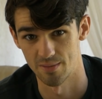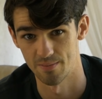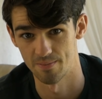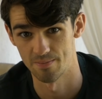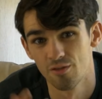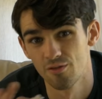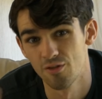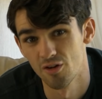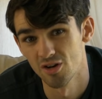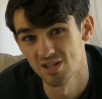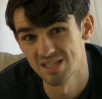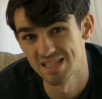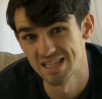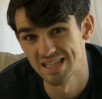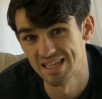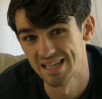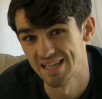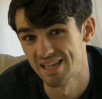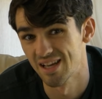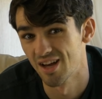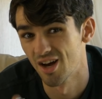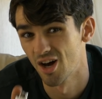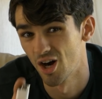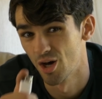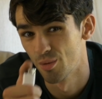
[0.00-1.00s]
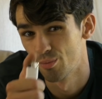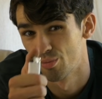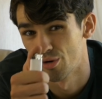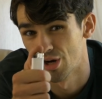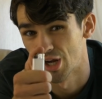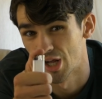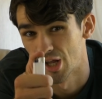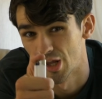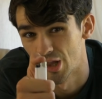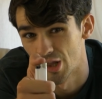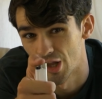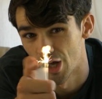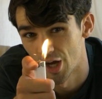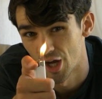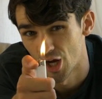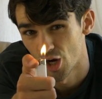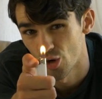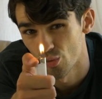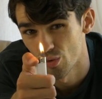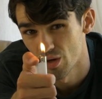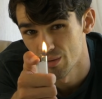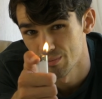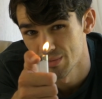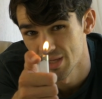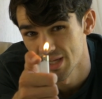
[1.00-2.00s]
Firstly, I'd bring a lighter
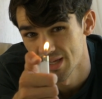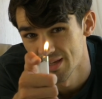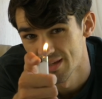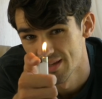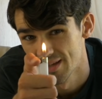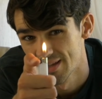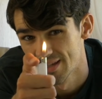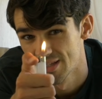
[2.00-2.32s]
with me